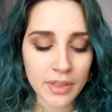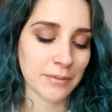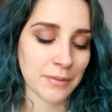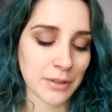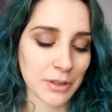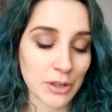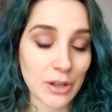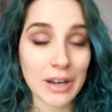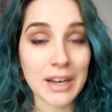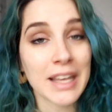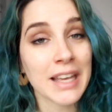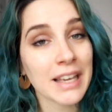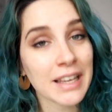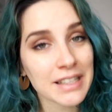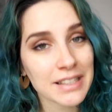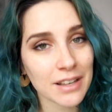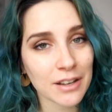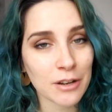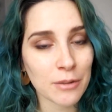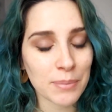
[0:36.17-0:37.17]
The link is
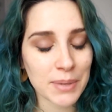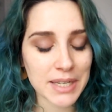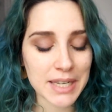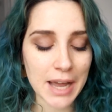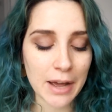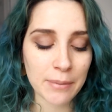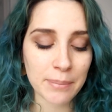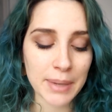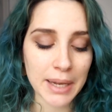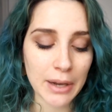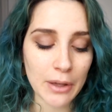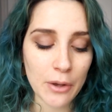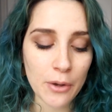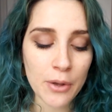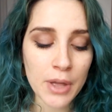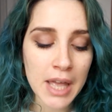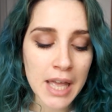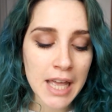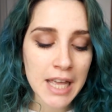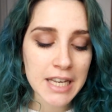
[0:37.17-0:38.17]
going to be down below.
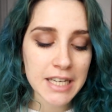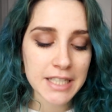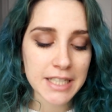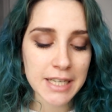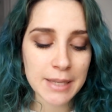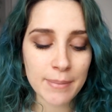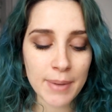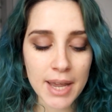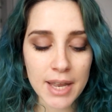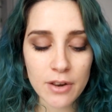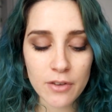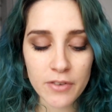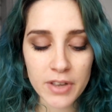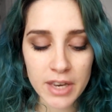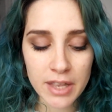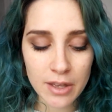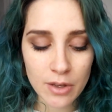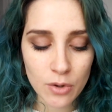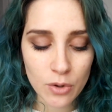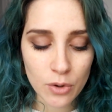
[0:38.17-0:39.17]
She made a
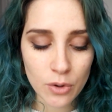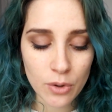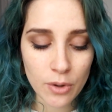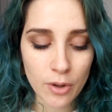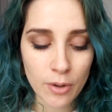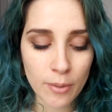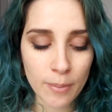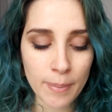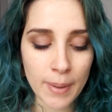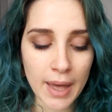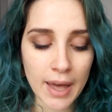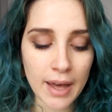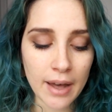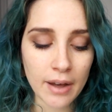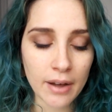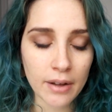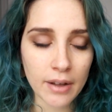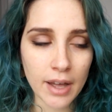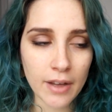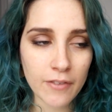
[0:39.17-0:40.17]
video
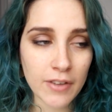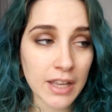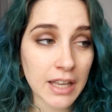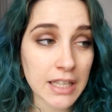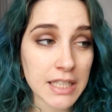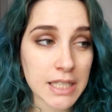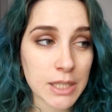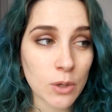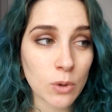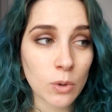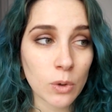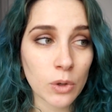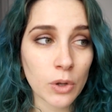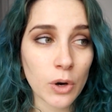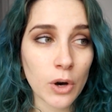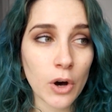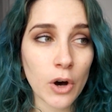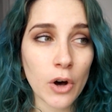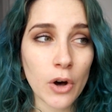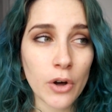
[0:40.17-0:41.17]
about, I think it's called
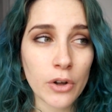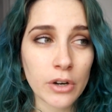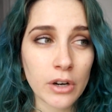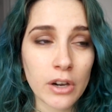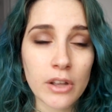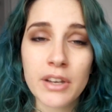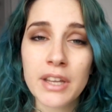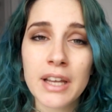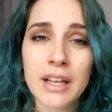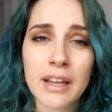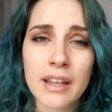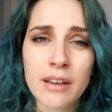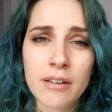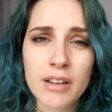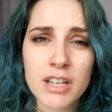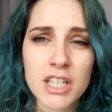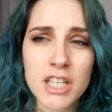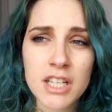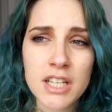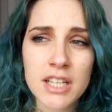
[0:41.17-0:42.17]
on learning
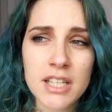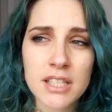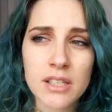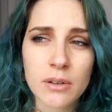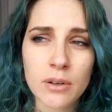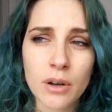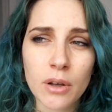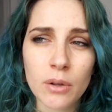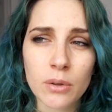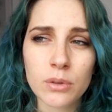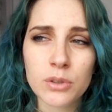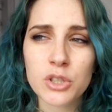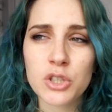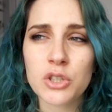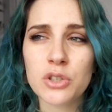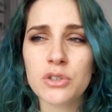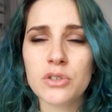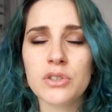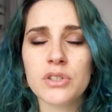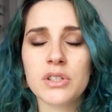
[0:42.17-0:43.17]
languages or
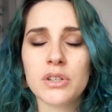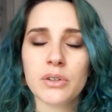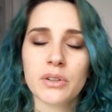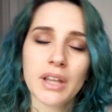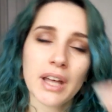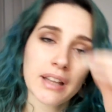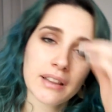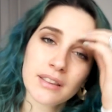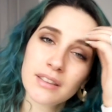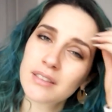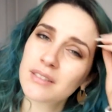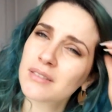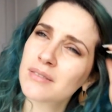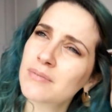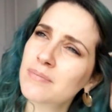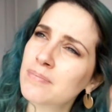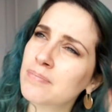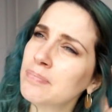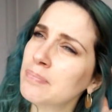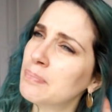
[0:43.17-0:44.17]
cultures or that,
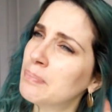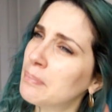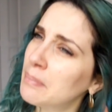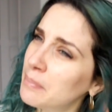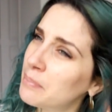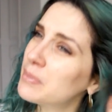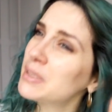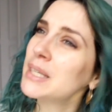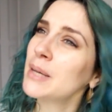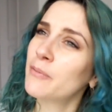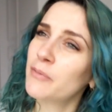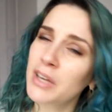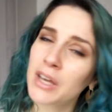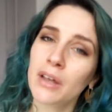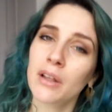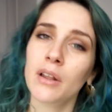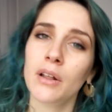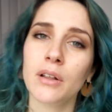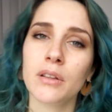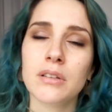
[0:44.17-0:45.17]
something
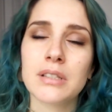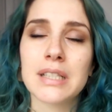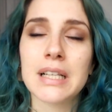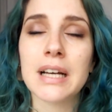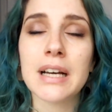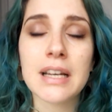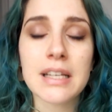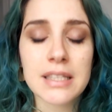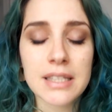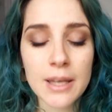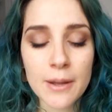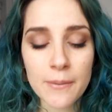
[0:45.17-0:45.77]
along those lines.